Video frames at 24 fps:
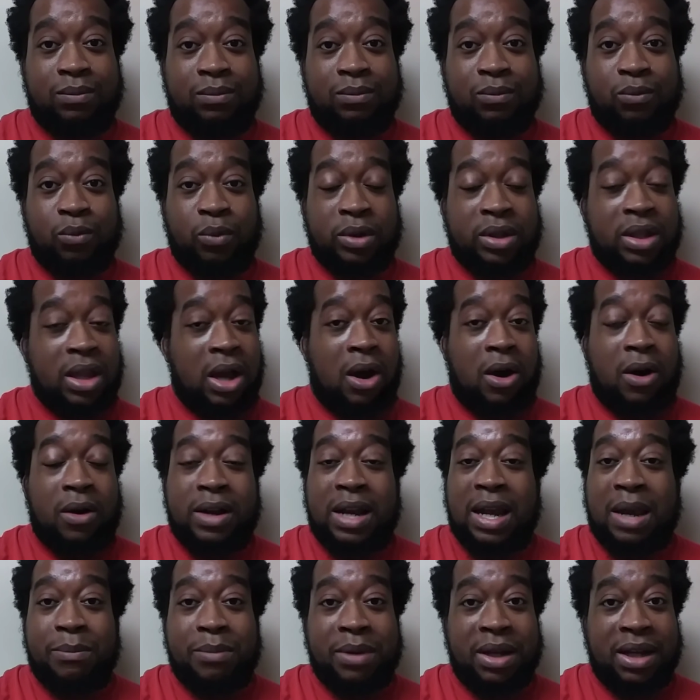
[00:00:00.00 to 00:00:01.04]
with all that
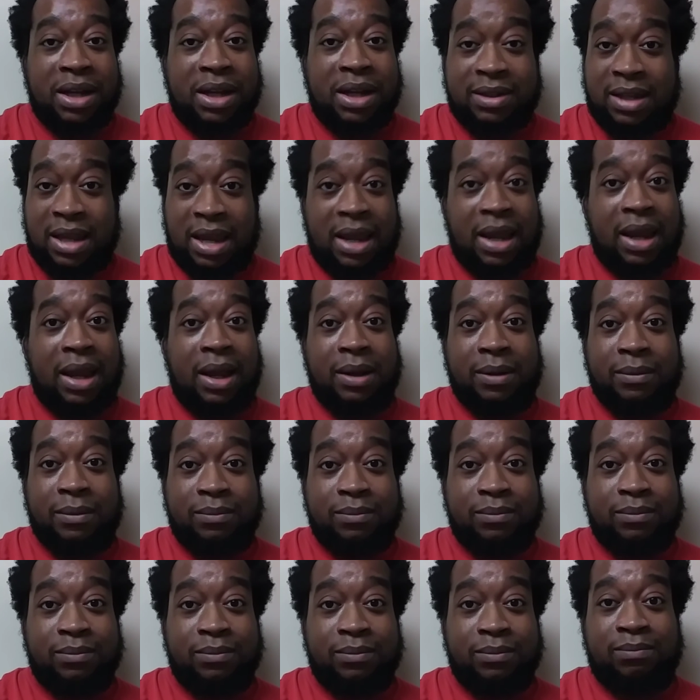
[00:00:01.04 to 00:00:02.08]
being said,
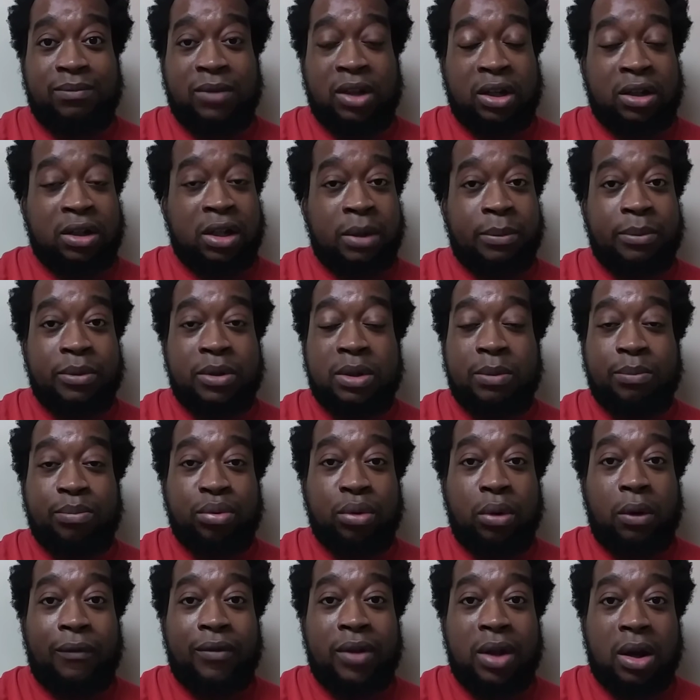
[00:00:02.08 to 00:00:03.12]
the Clippers improved
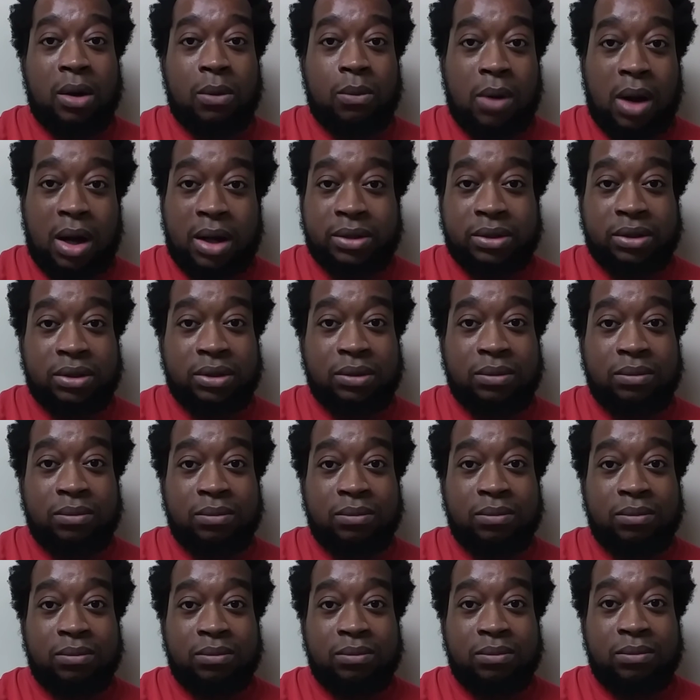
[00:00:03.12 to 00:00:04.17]
their roster
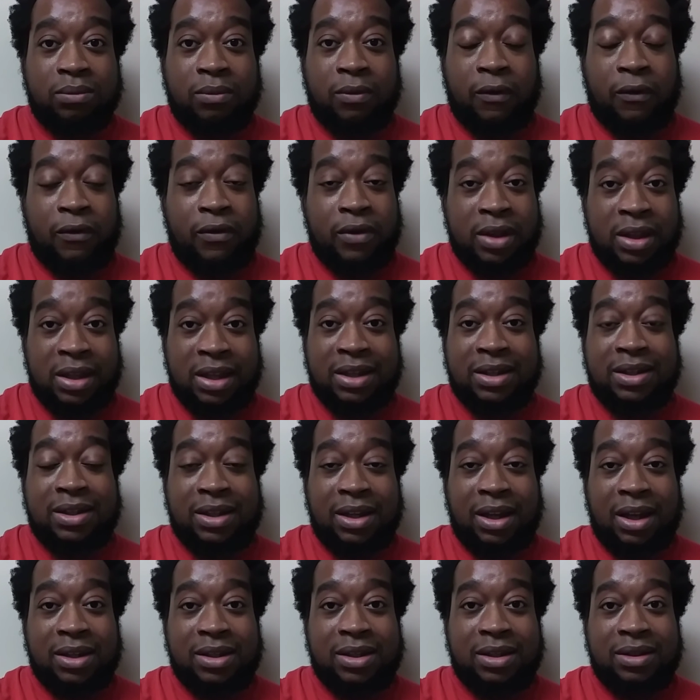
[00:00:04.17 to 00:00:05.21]
for this
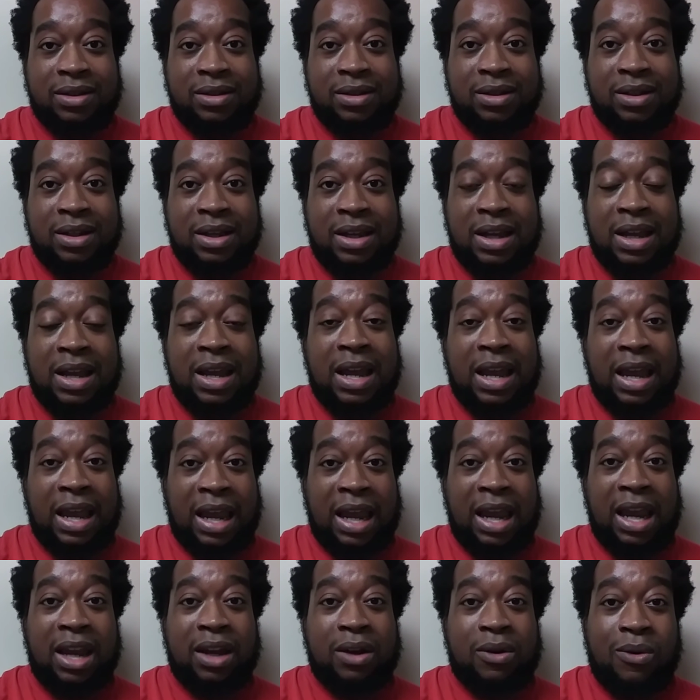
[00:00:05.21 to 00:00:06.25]
season and
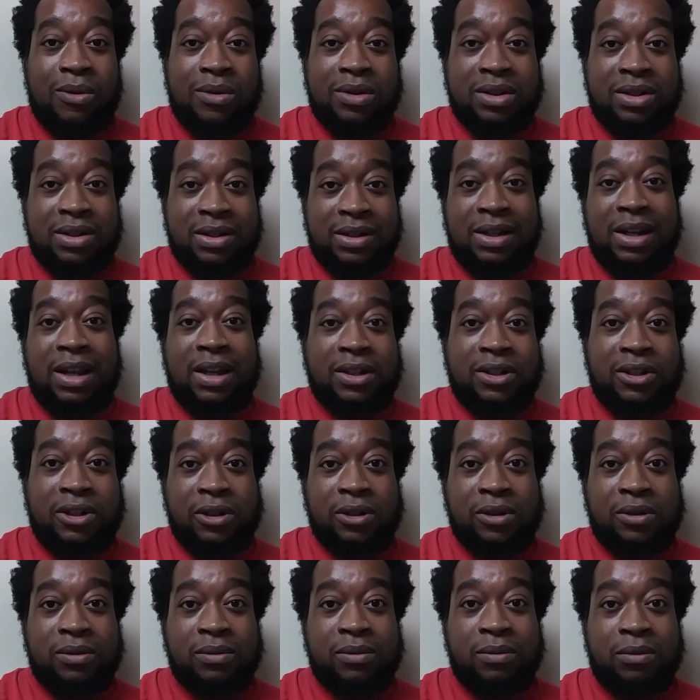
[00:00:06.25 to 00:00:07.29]
going into the next year.
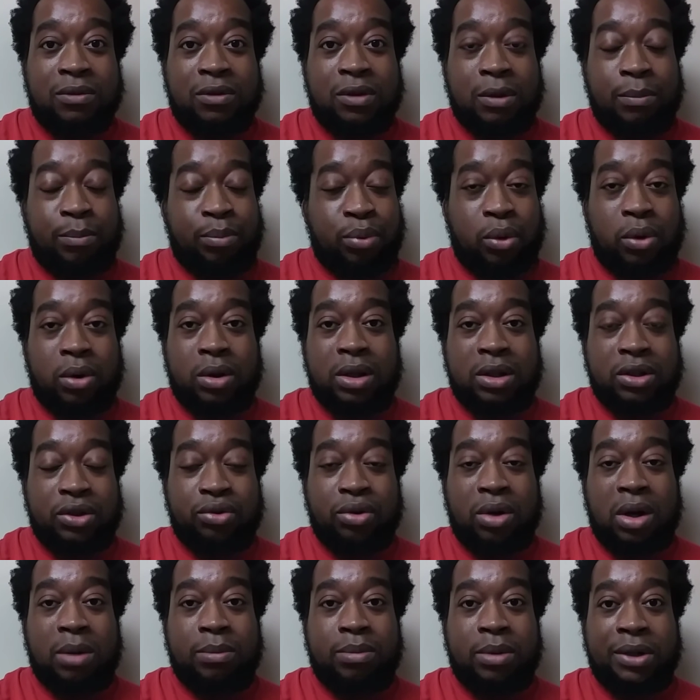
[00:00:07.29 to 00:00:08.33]
The Portland
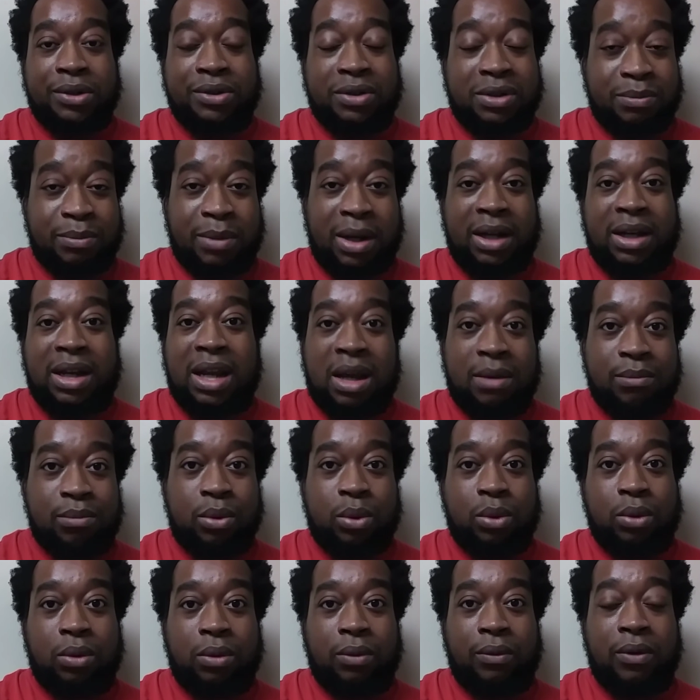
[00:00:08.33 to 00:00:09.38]
Trailblazers made that move
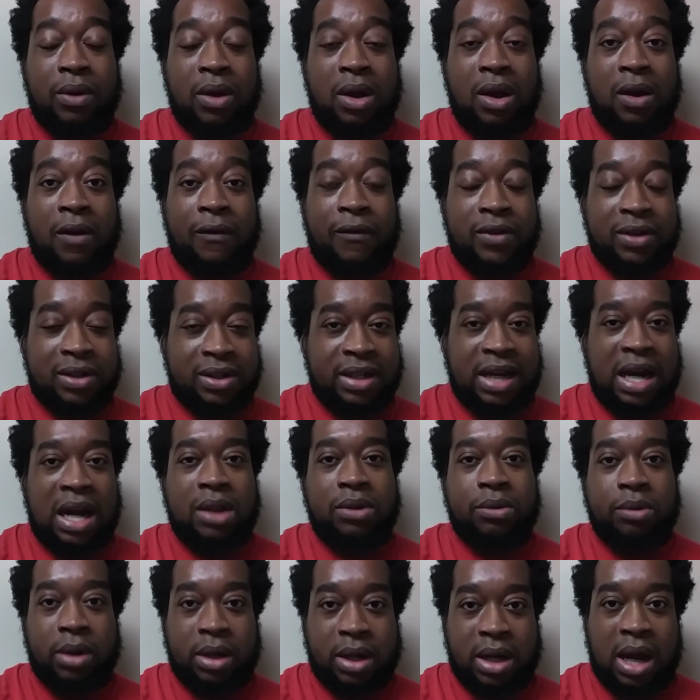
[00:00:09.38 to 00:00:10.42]
for salary
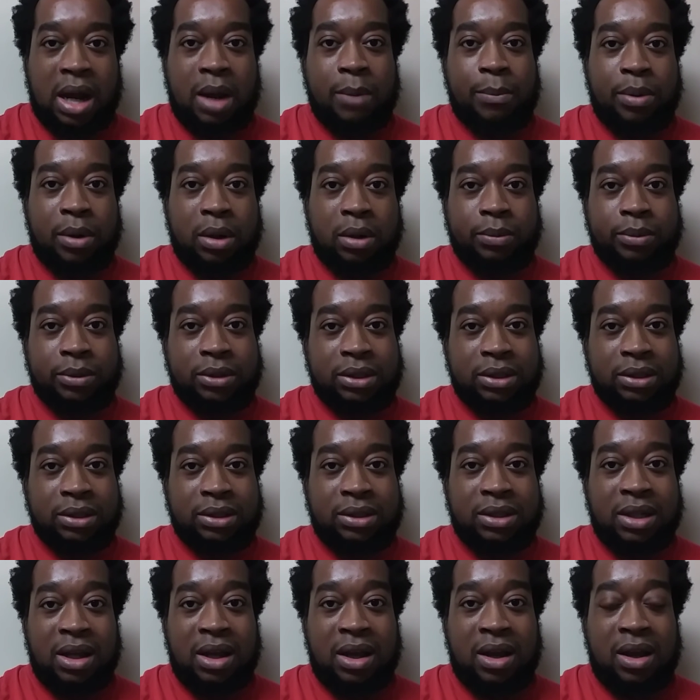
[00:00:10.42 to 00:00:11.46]
cap purposes.
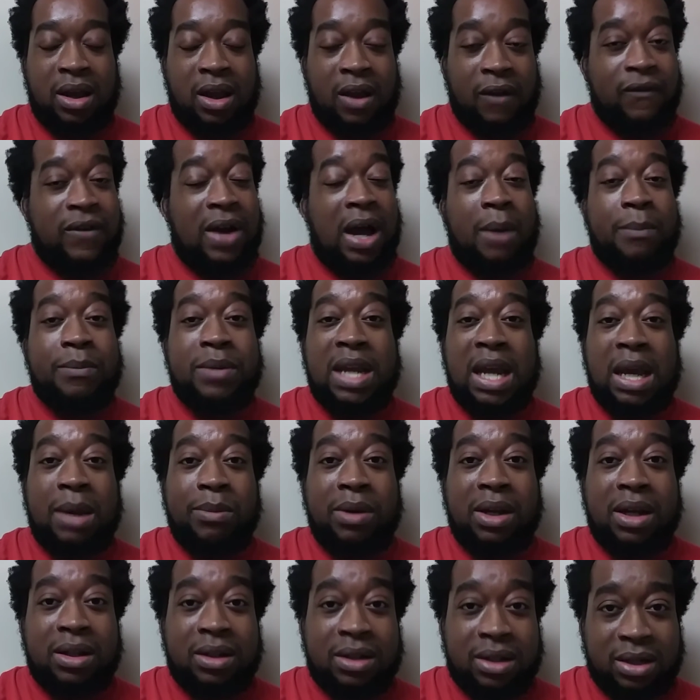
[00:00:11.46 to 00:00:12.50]
If I'm Damian
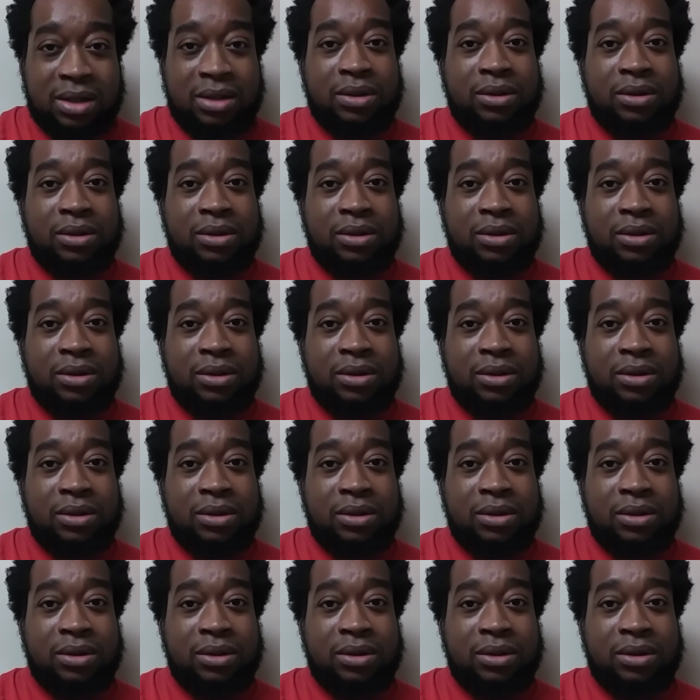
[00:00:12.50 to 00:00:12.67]
Lillard,